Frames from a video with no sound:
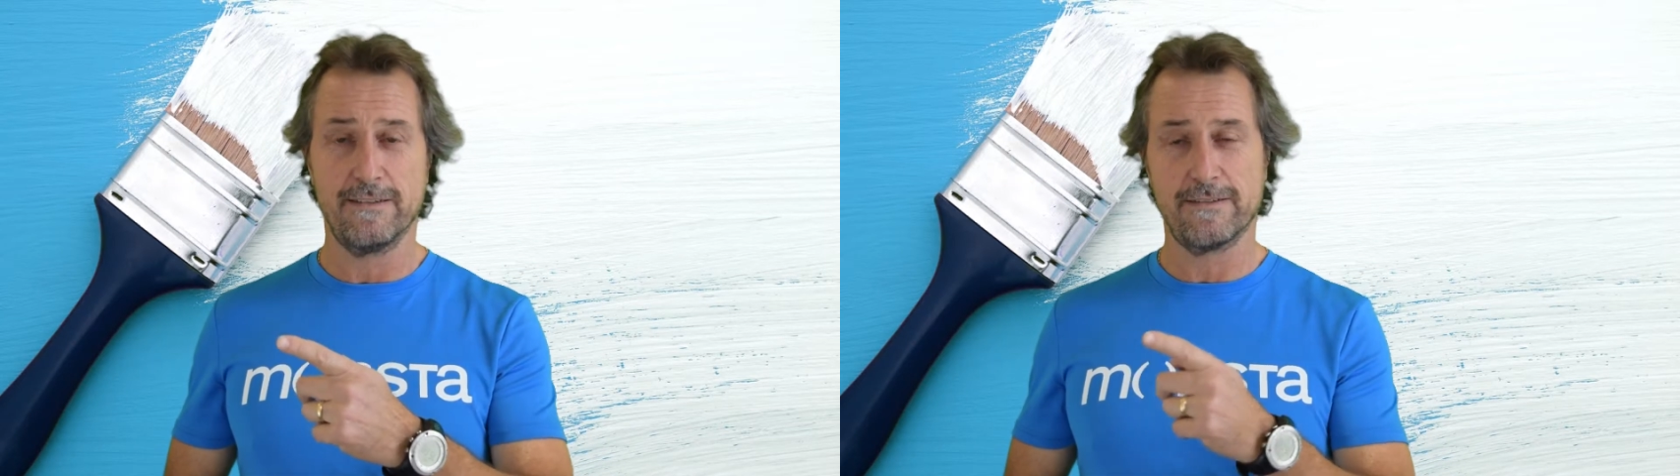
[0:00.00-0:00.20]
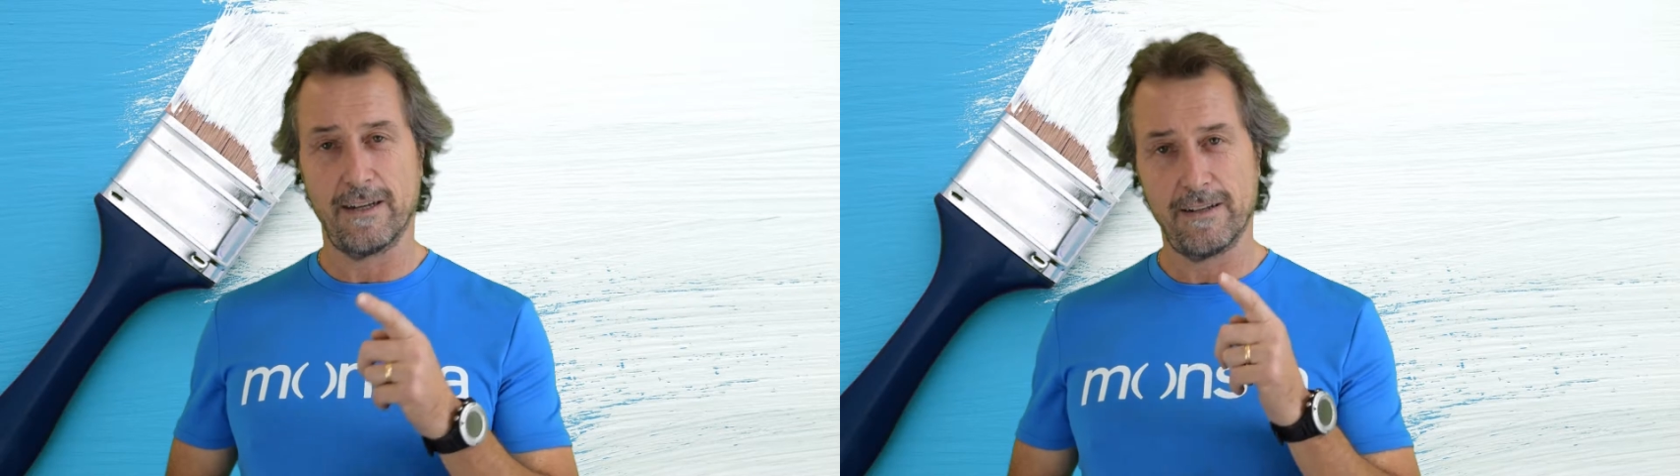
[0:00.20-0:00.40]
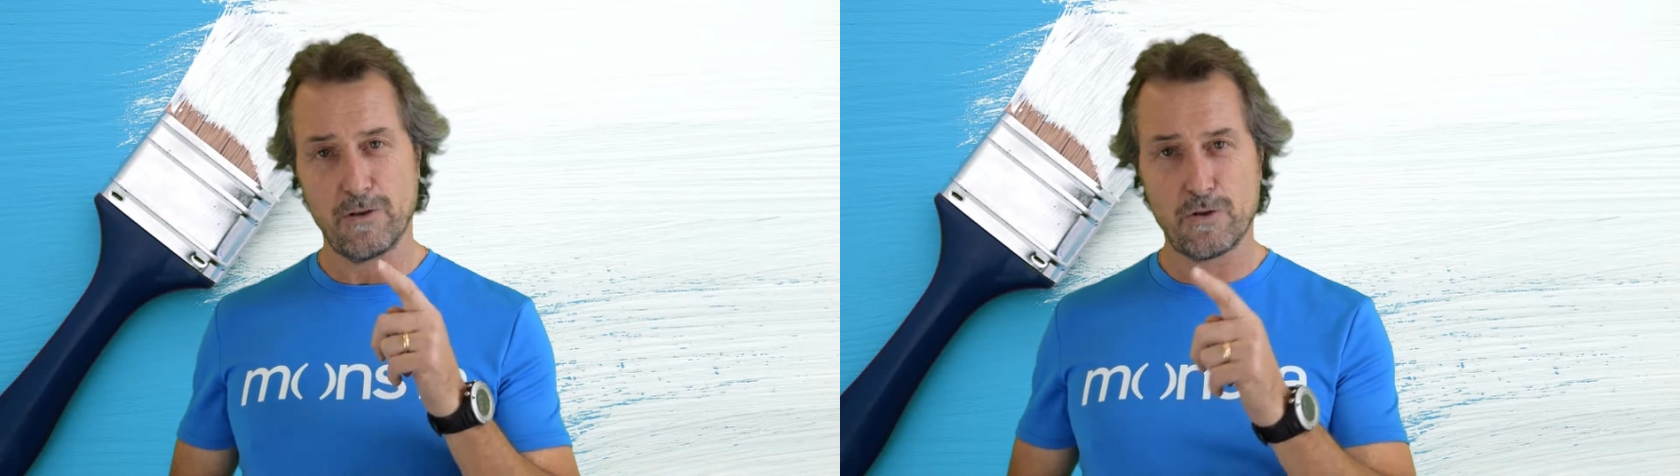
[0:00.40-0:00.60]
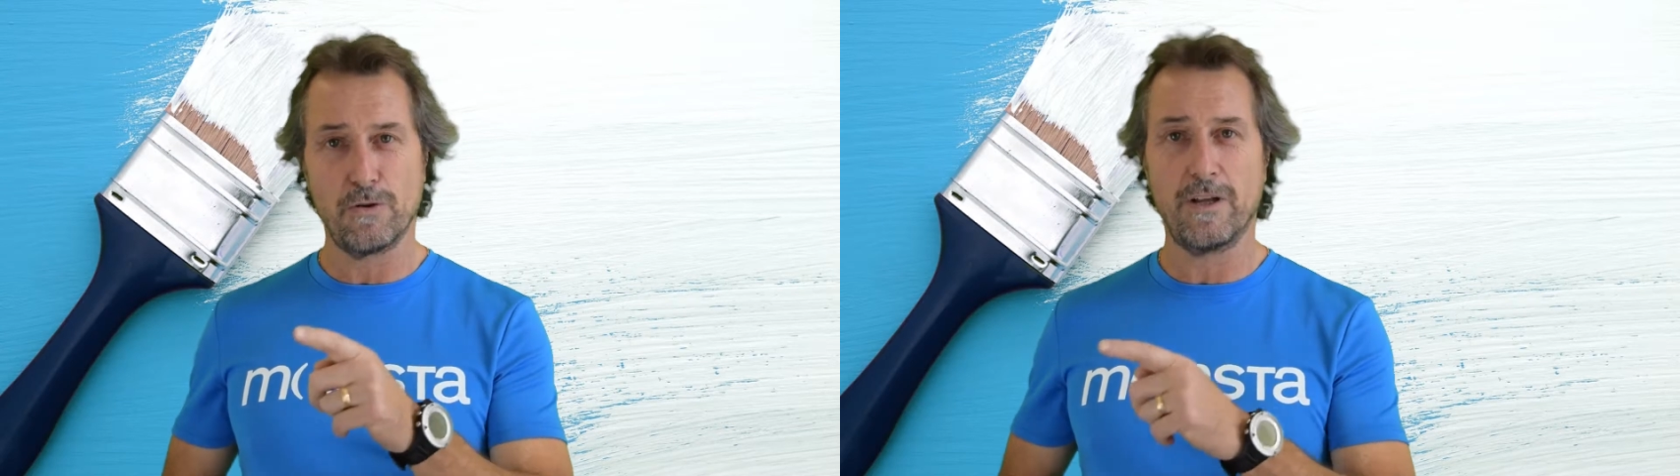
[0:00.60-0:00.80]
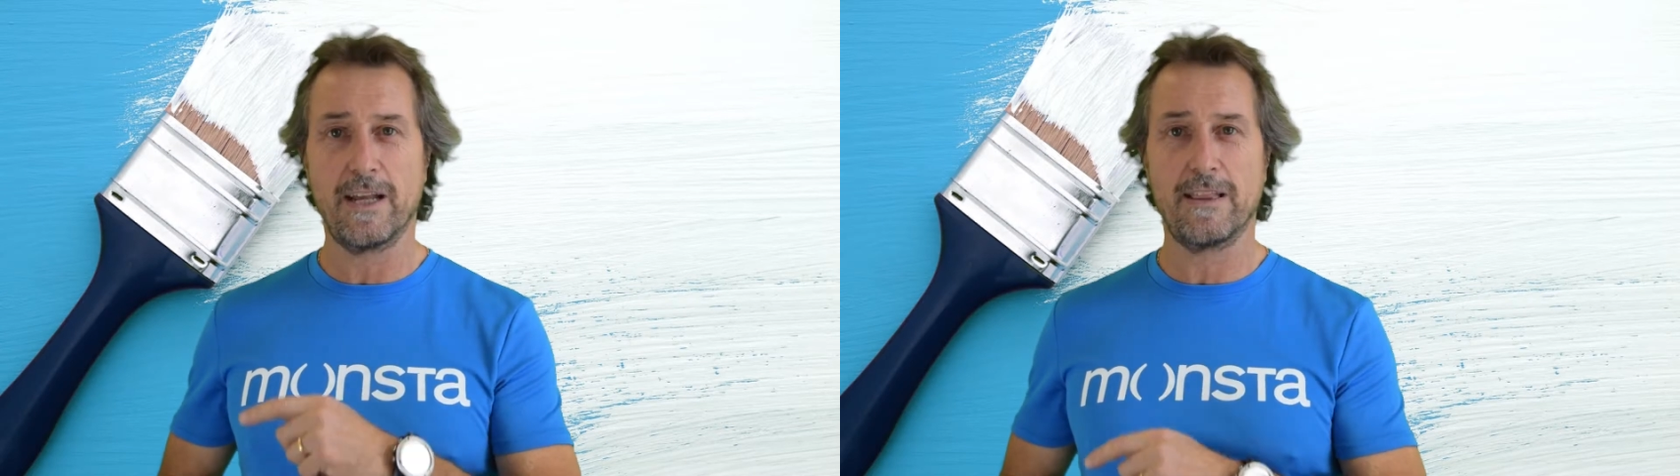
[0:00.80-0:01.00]
So
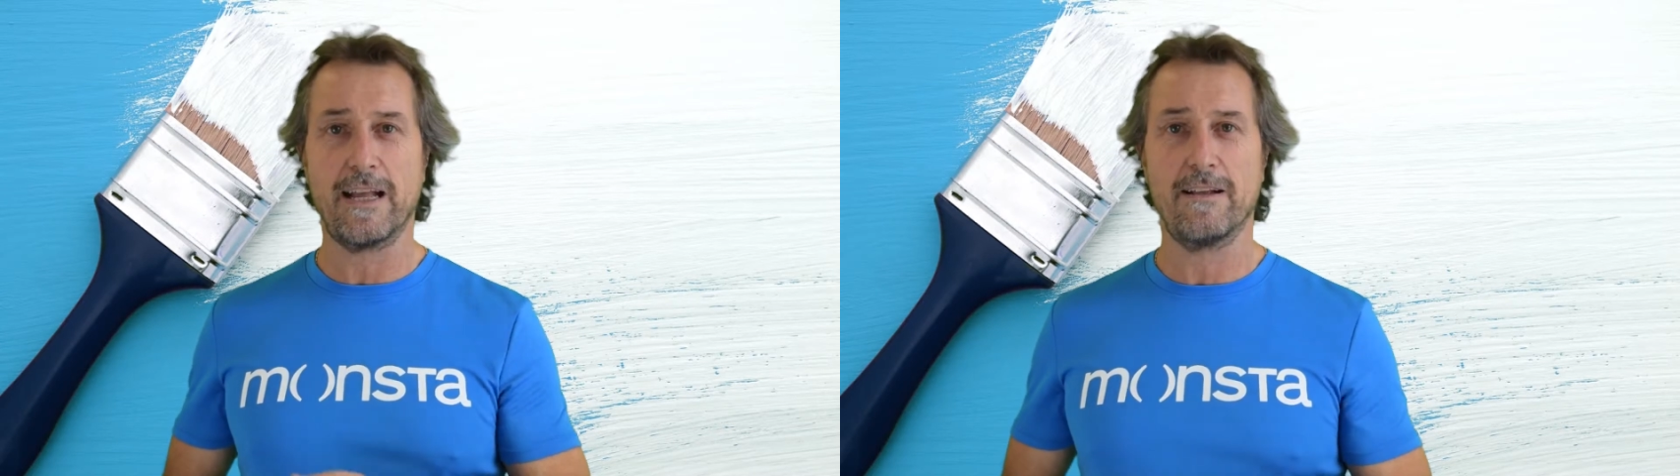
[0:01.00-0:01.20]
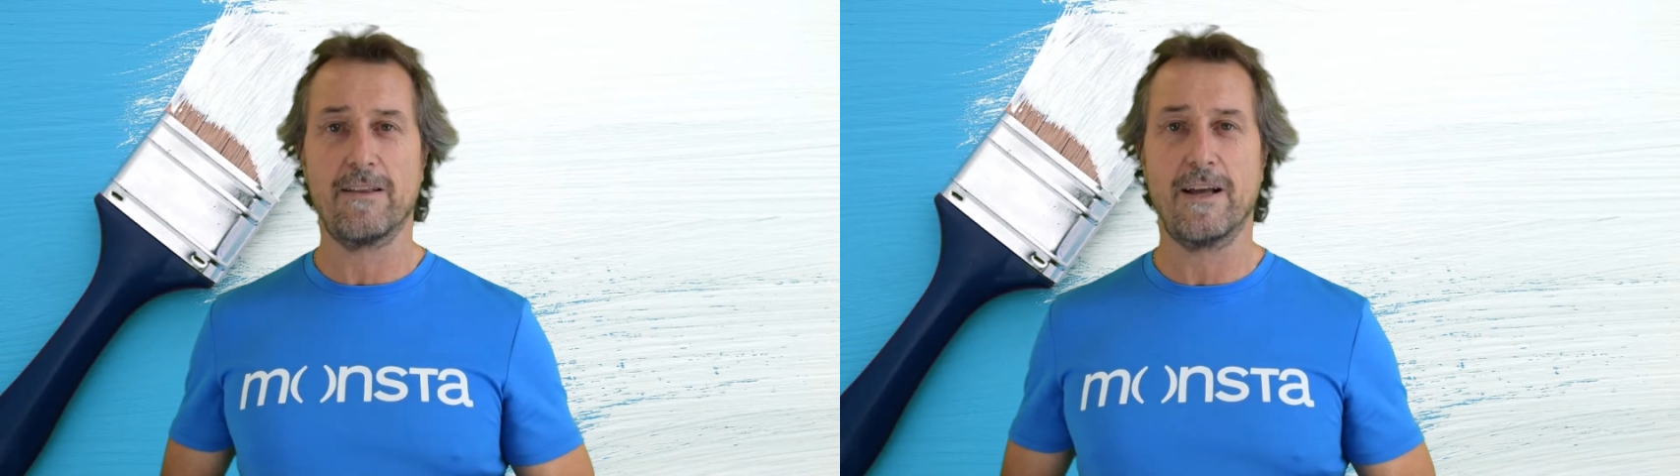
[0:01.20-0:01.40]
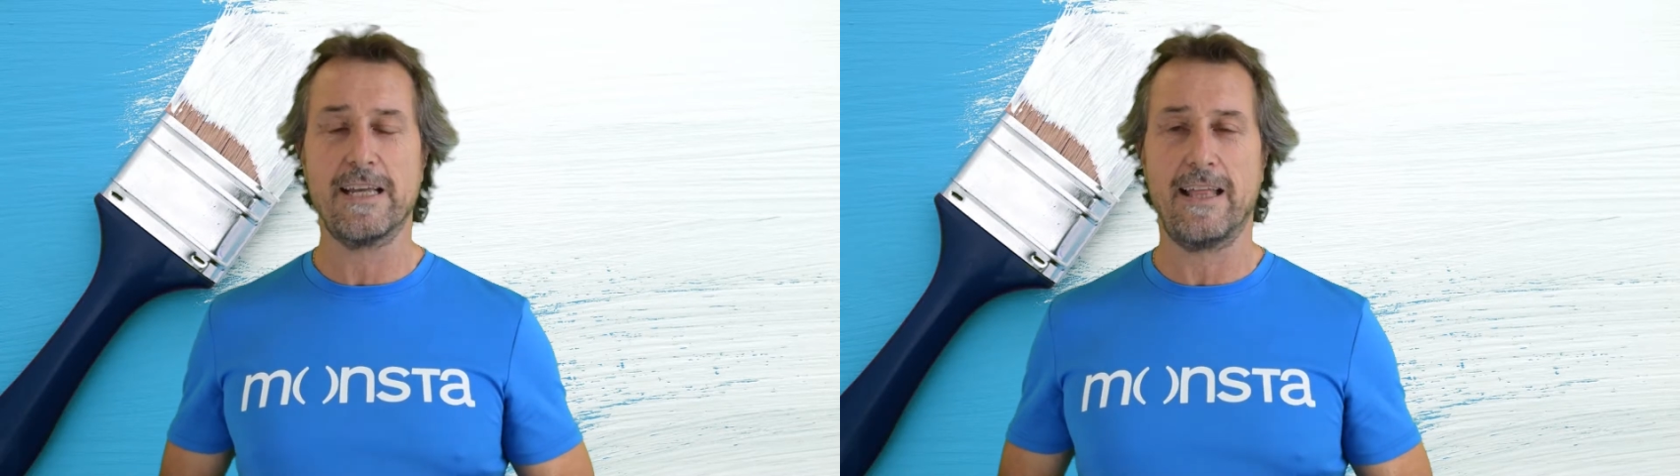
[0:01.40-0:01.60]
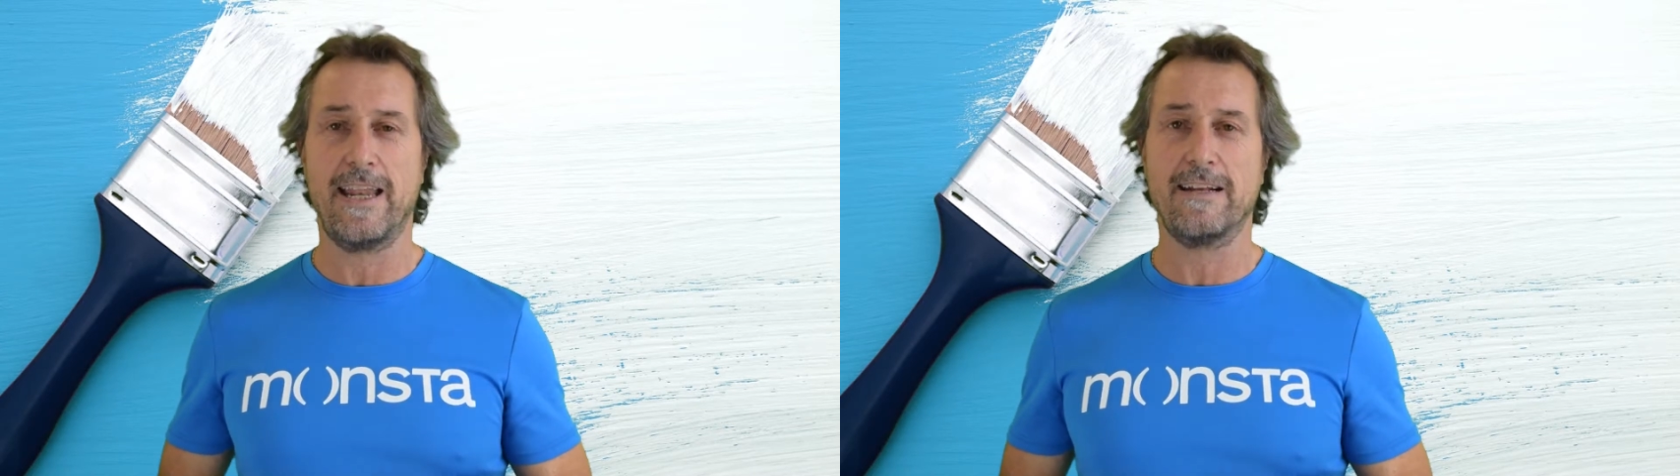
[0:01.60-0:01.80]
ensure you get that